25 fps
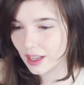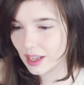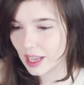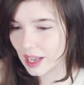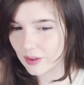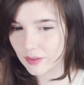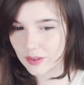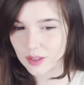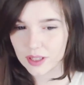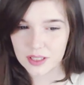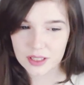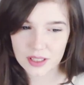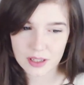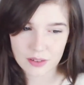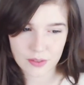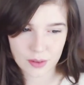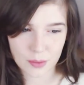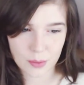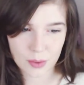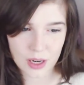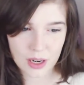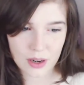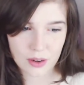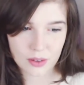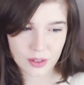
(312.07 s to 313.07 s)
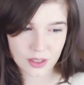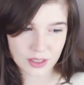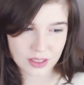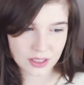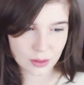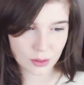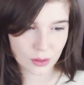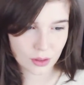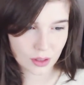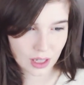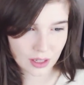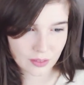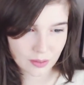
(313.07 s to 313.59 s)
everything's everywhere, and I
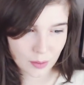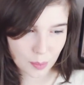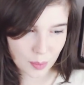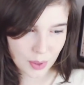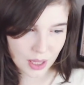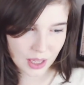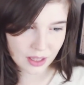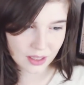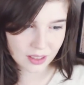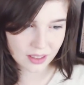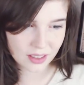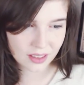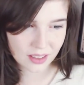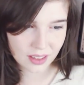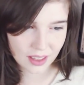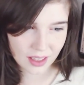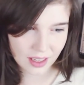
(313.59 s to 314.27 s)
still don't have a bed,